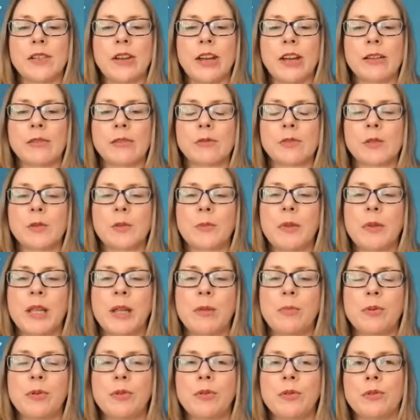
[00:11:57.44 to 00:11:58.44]
helps with
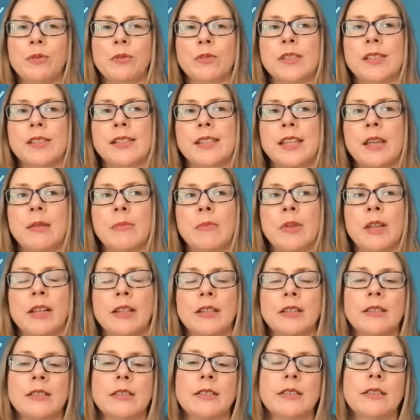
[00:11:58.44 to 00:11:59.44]
people
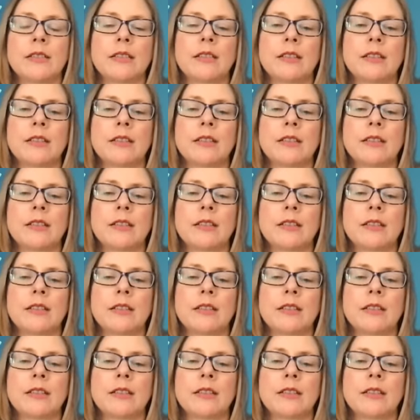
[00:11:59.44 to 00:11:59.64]
skimming